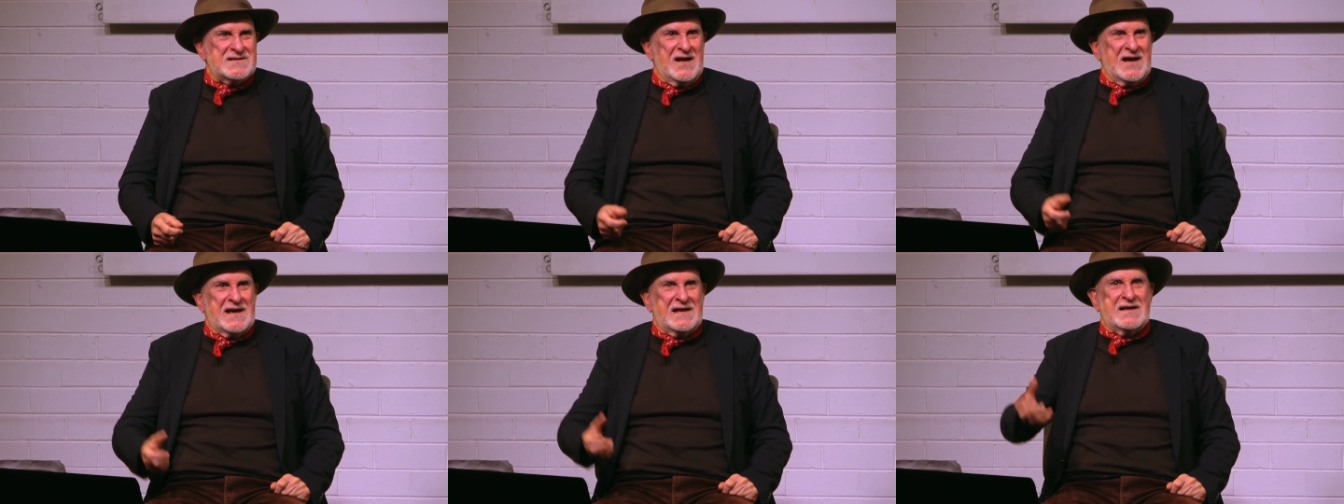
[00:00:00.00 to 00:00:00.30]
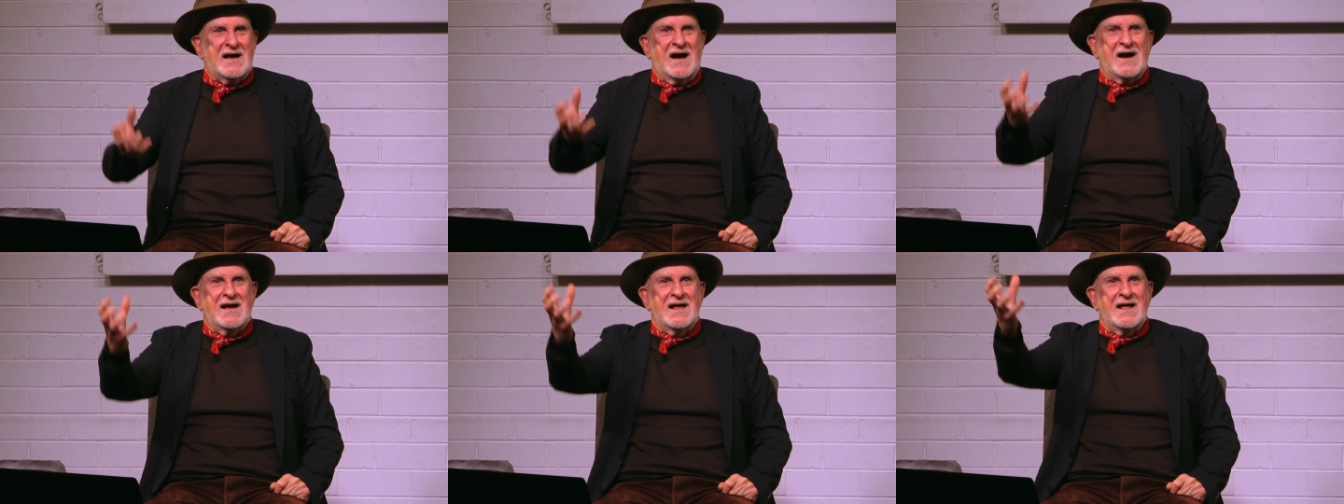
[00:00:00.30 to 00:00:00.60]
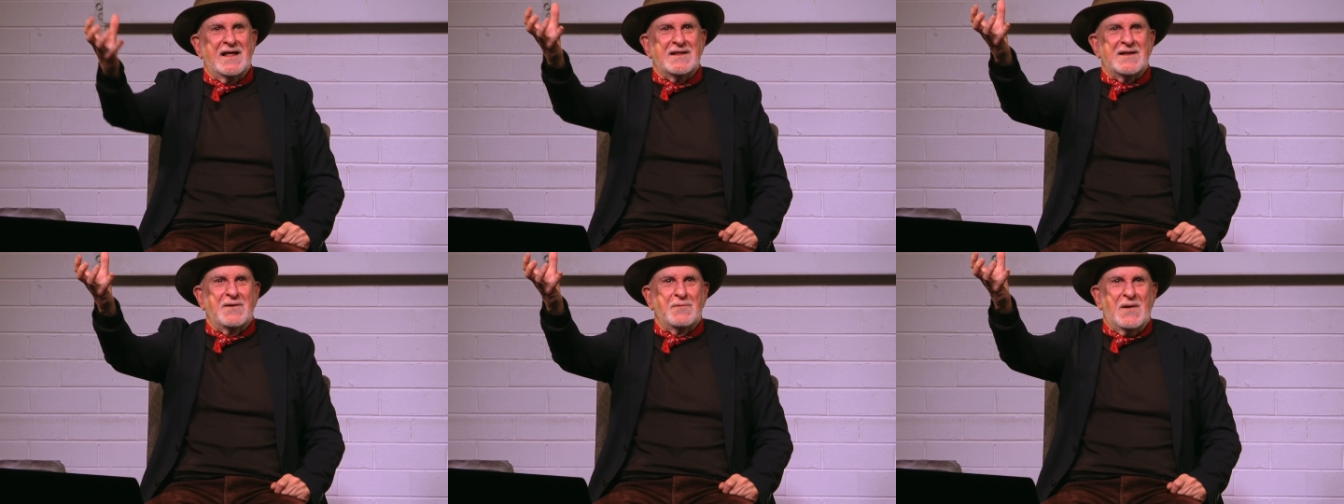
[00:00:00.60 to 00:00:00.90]
Like
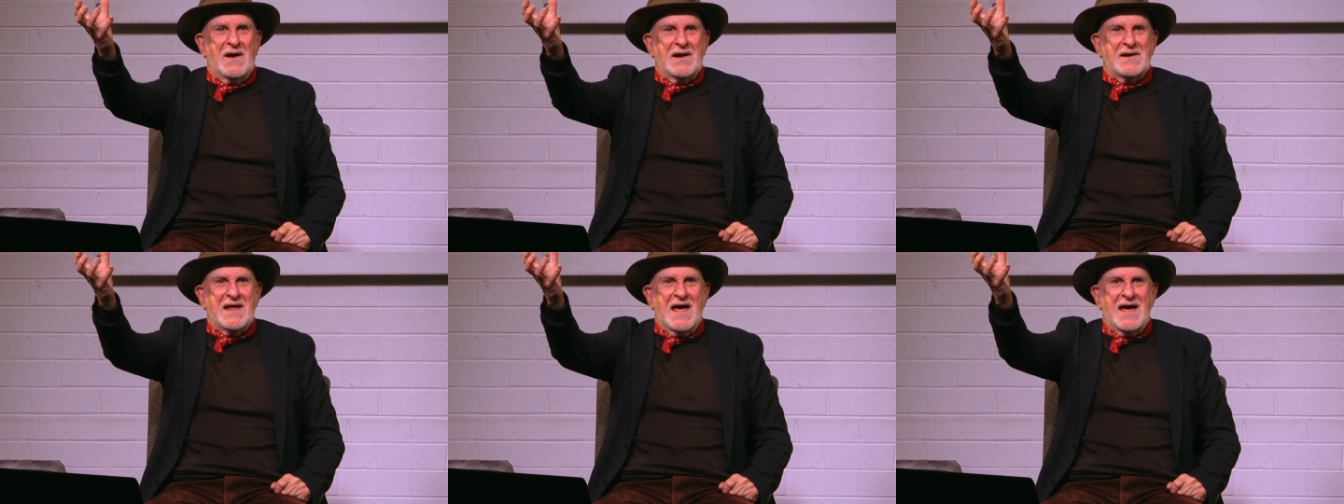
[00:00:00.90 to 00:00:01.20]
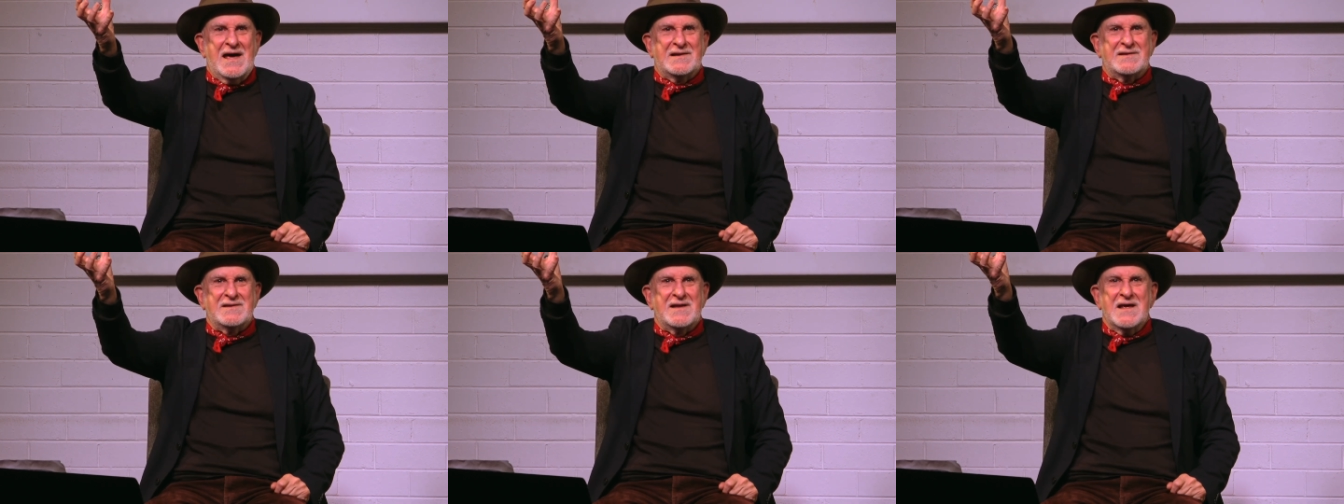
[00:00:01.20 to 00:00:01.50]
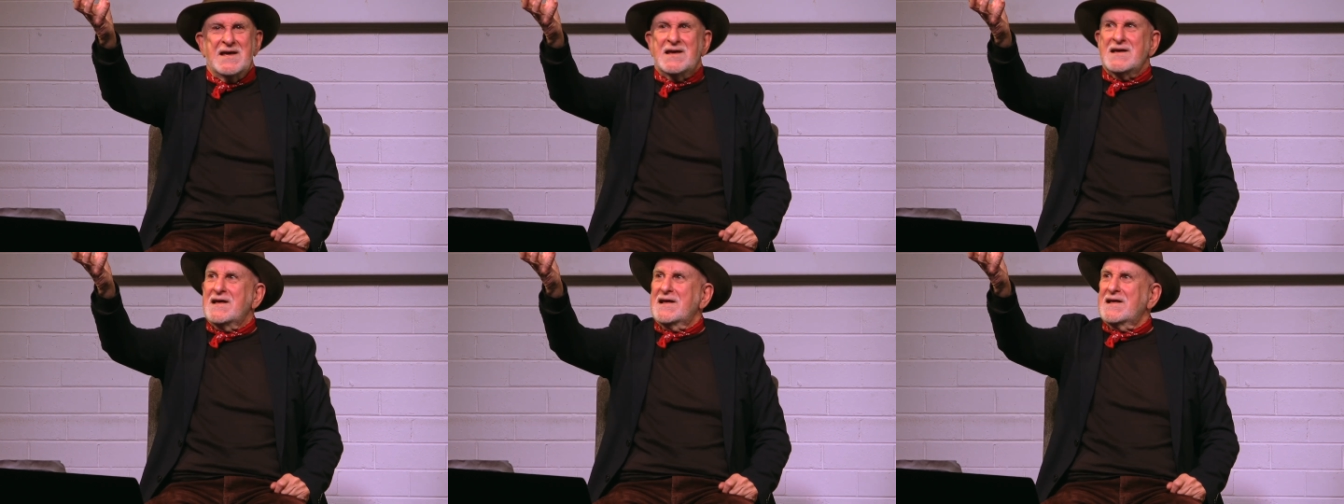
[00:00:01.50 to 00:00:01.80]
one had
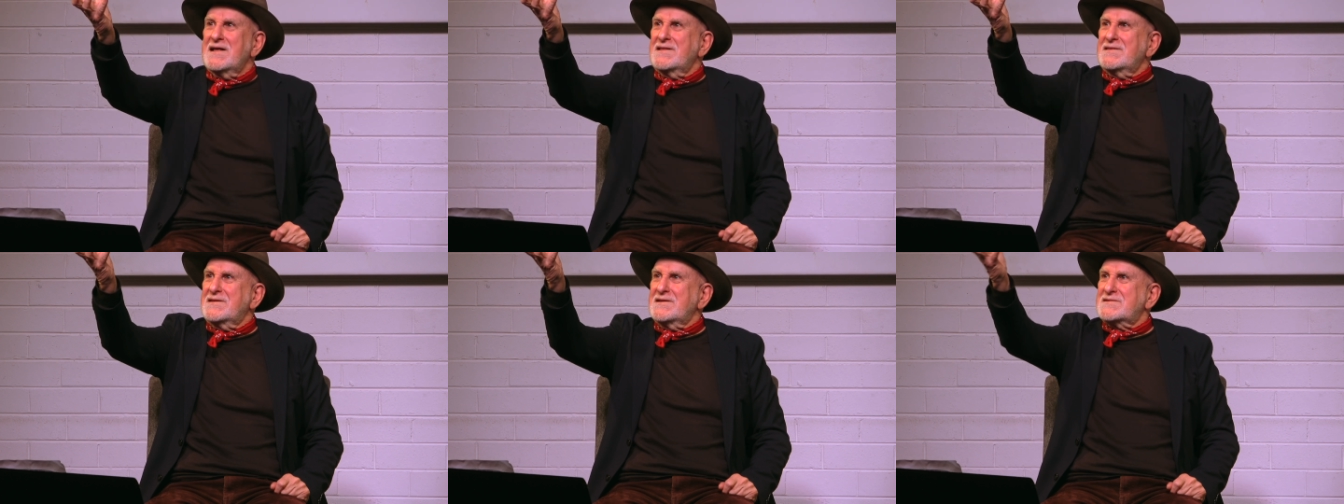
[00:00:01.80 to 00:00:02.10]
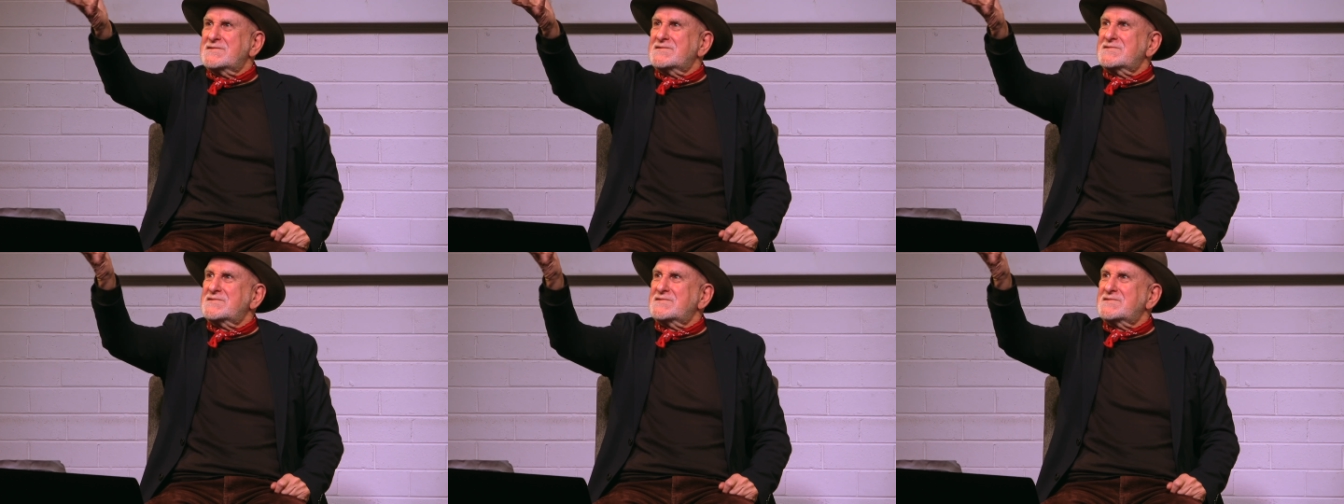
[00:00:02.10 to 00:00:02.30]
this